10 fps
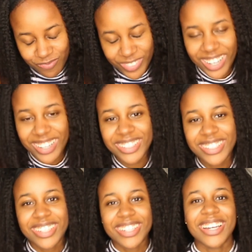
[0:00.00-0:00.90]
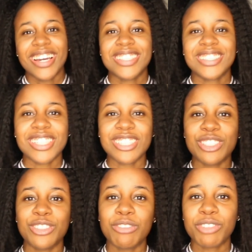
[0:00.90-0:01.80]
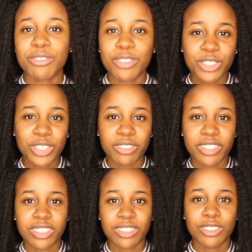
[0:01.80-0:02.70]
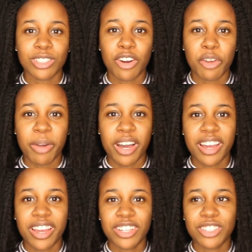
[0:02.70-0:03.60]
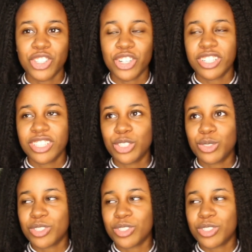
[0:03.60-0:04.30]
Yeah. And stay tuned for future videos on my journey to